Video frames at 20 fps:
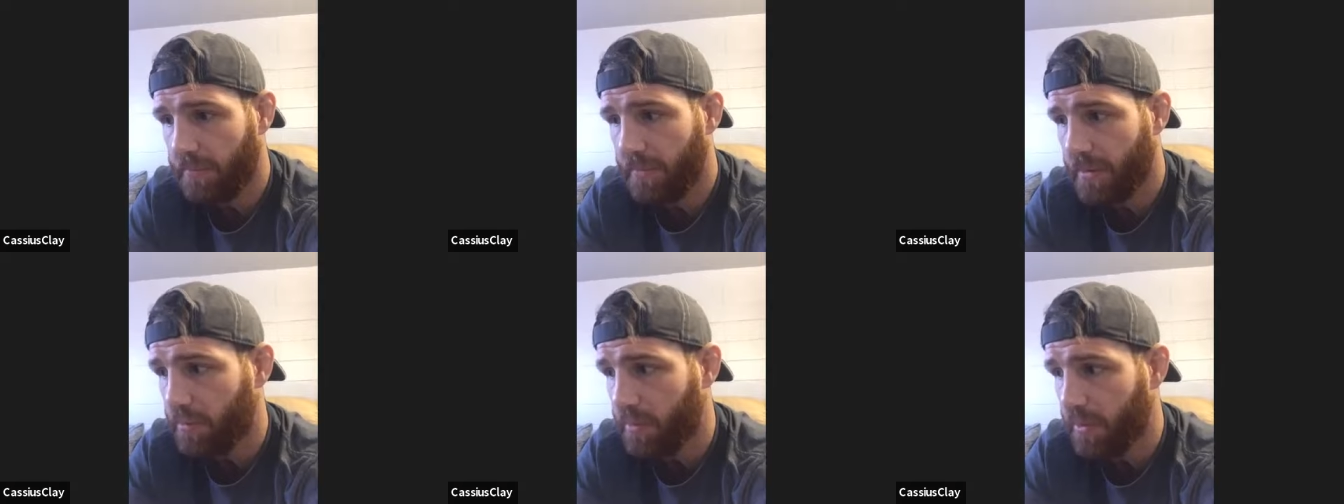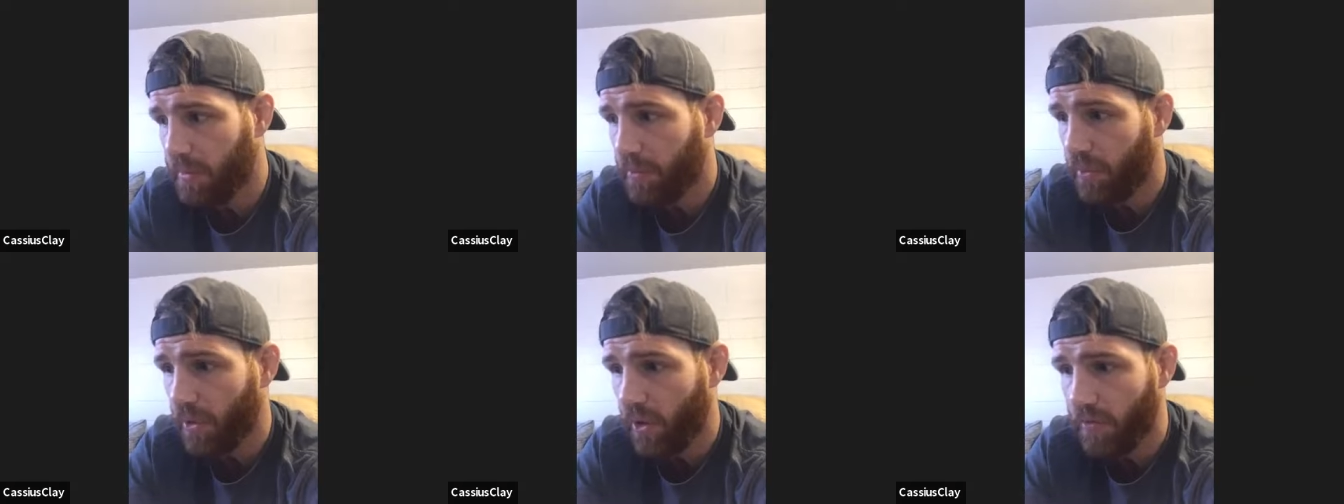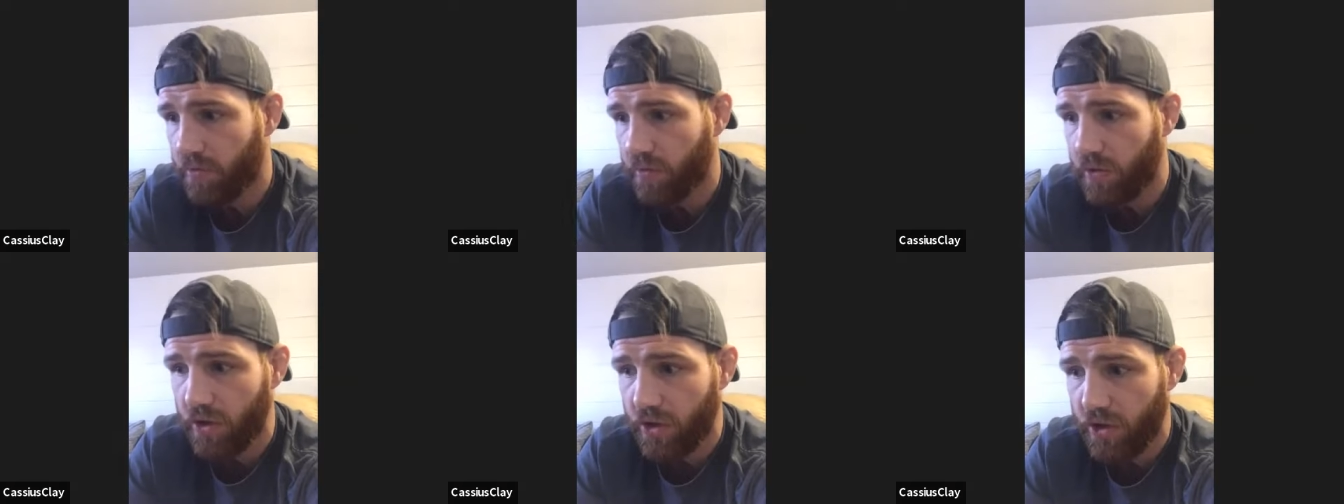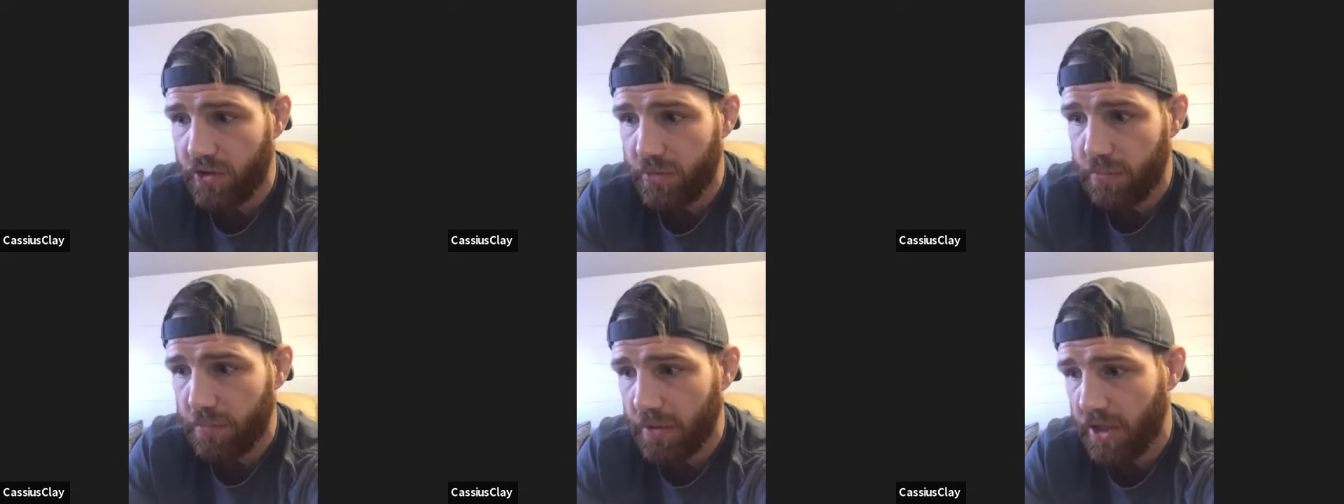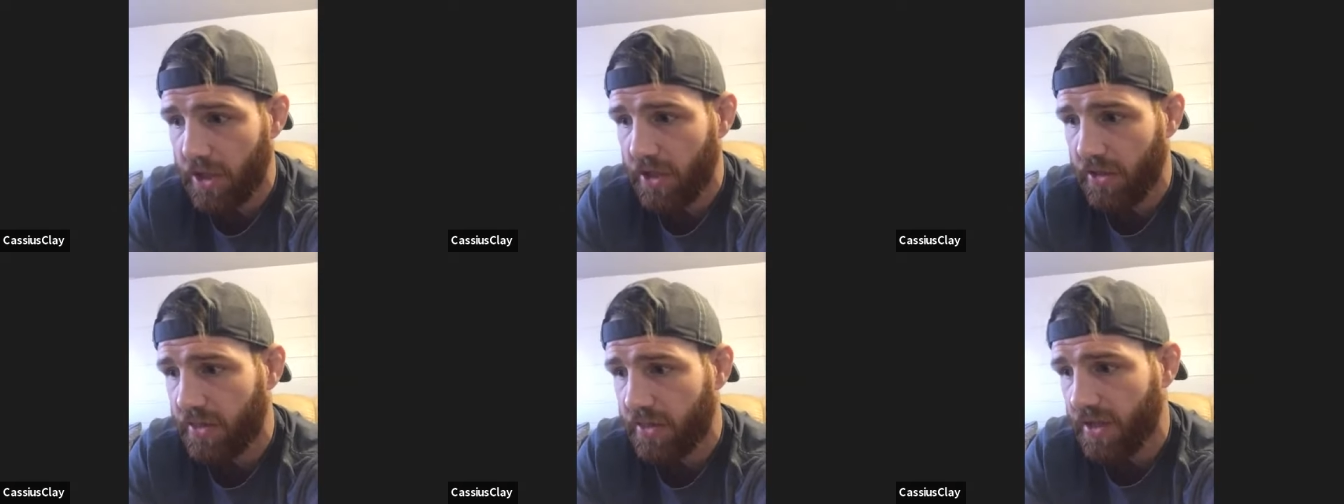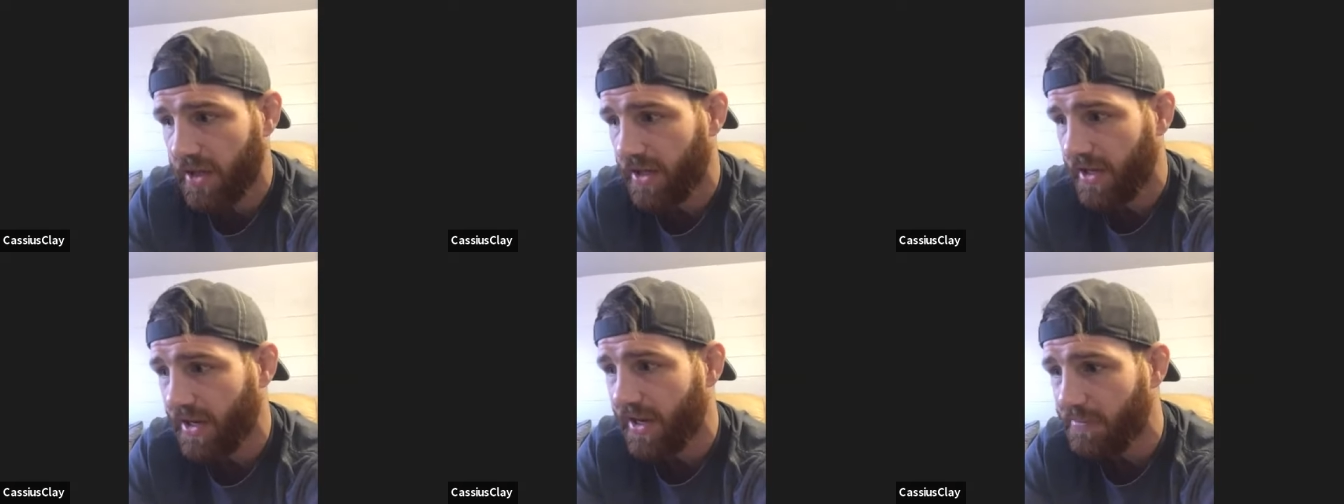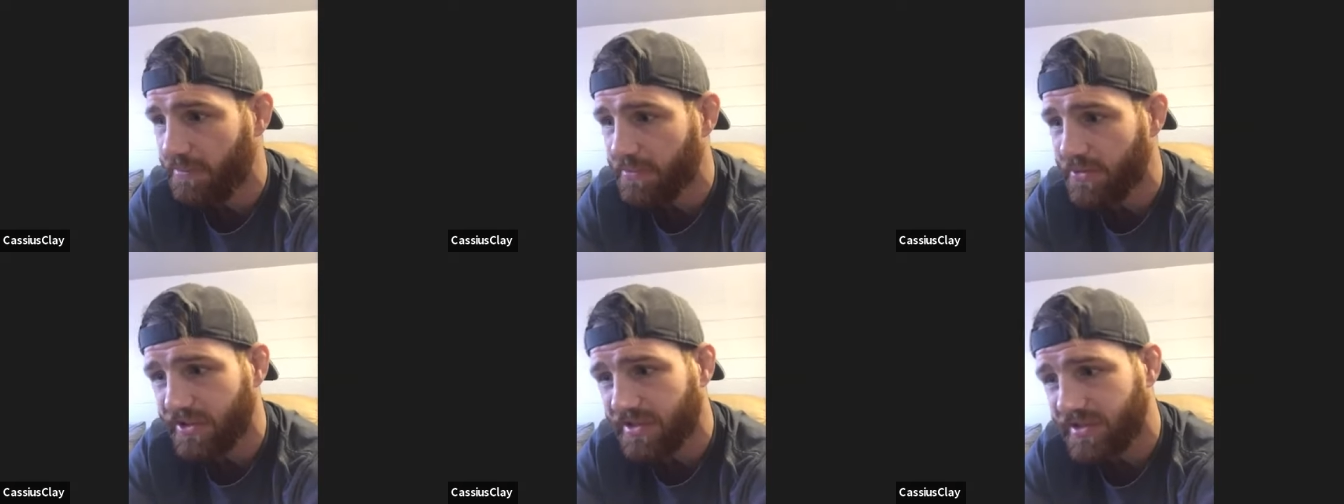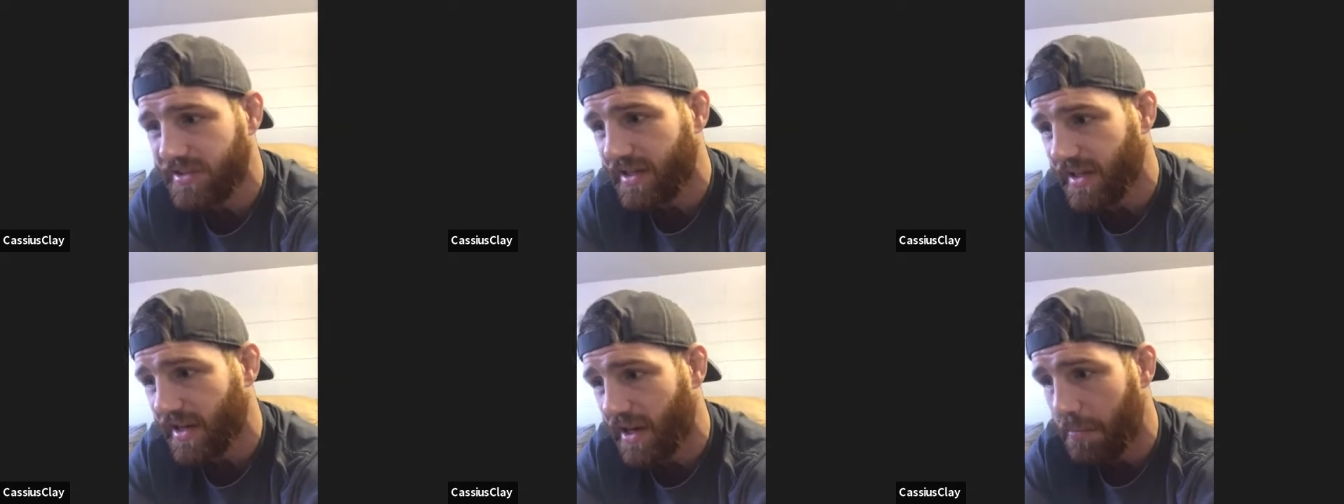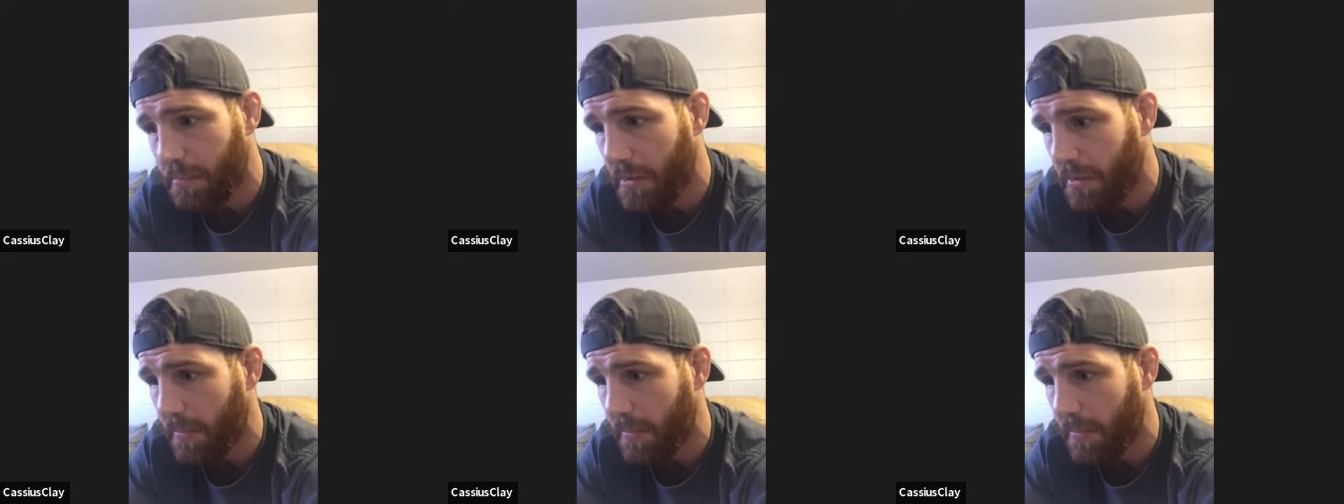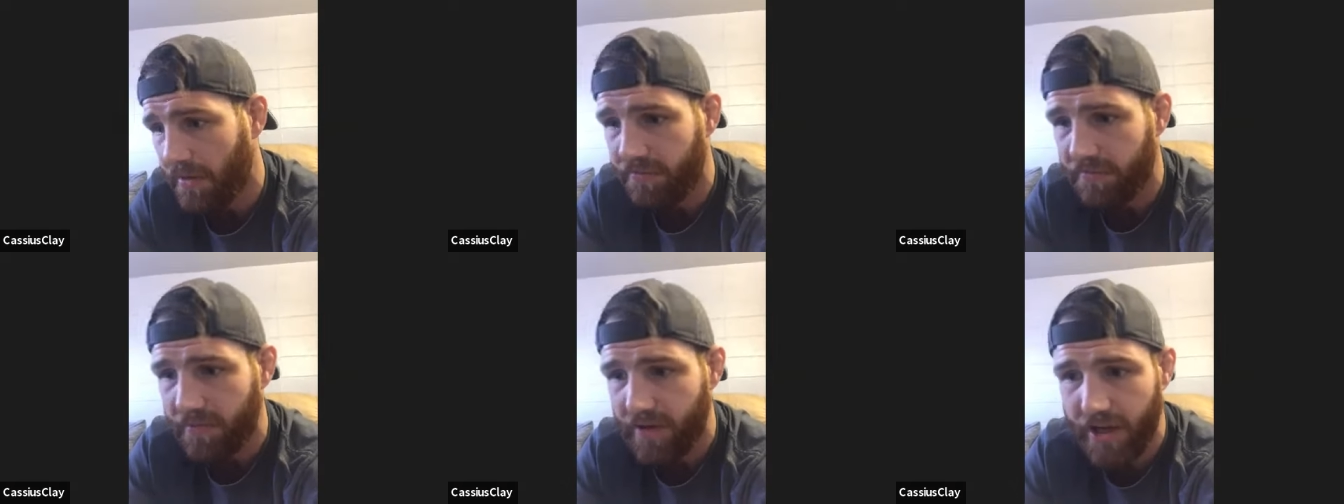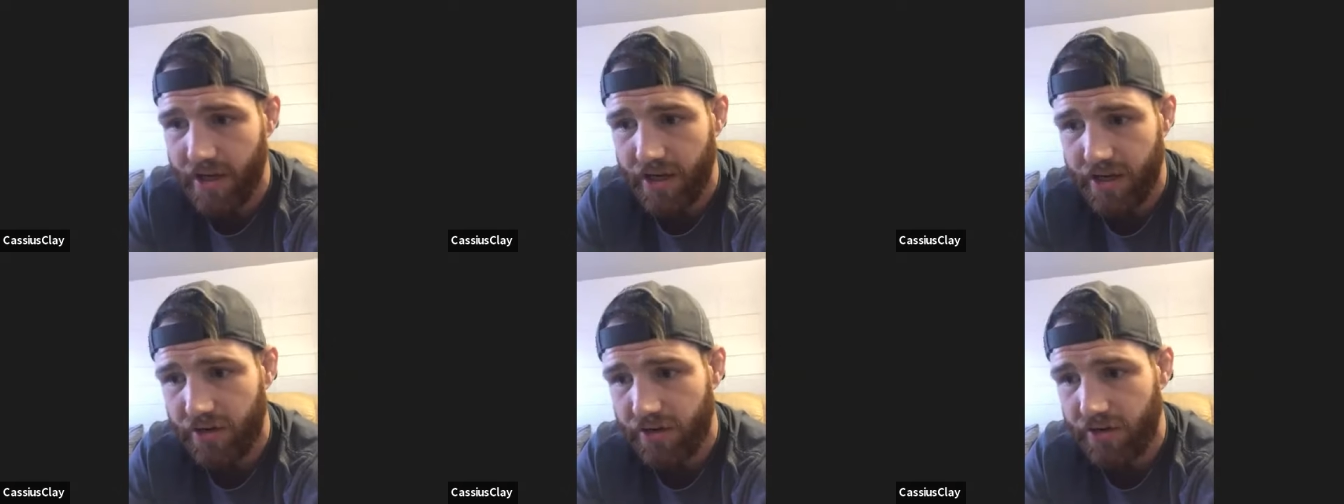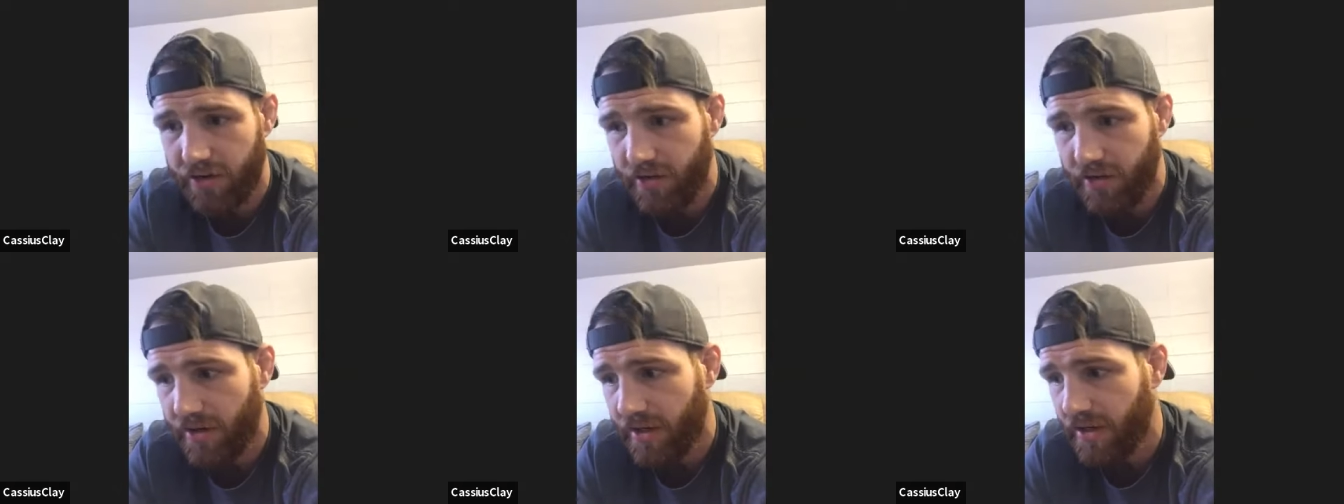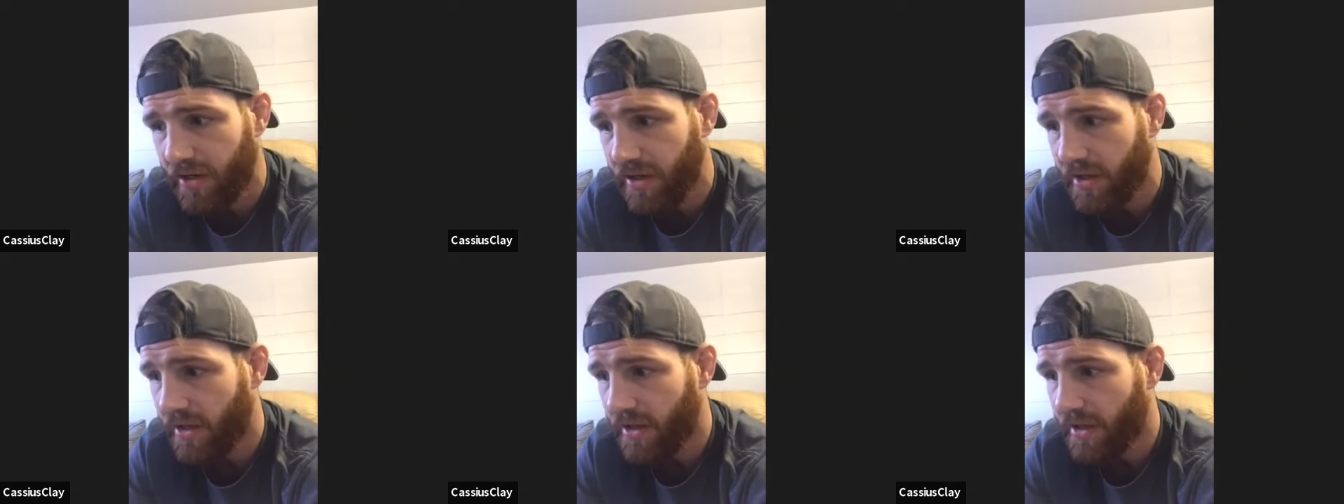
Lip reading: mean, people overlooked me thinking I'm just an MMA fighter and